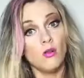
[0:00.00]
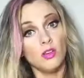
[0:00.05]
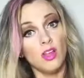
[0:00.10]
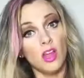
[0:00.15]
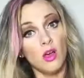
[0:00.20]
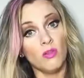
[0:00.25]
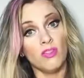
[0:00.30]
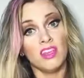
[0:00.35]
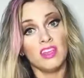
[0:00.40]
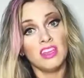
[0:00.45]

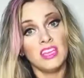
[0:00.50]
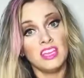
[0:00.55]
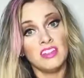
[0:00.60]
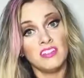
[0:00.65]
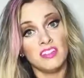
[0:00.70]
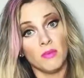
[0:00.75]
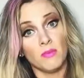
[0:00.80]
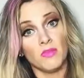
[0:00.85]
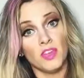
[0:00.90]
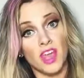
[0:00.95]
Oh no, they
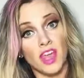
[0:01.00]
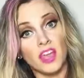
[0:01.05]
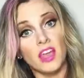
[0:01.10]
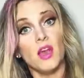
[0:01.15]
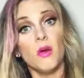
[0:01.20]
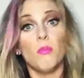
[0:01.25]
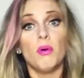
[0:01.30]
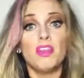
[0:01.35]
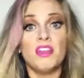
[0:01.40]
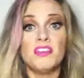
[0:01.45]
need
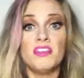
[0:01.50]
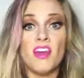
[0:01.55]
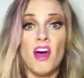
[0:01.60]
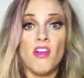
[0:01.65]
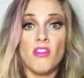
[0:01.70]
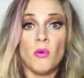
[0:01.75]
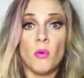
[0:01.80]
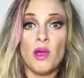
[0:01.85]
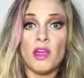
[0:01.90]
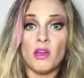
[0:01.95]
something, but
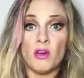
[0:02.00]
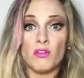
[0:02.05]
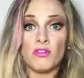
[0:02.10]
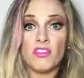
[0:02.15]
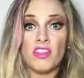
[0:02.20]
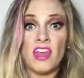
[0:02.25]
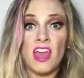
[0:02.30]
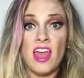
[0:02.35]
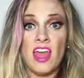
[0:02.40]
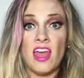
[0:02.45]
it's all the way over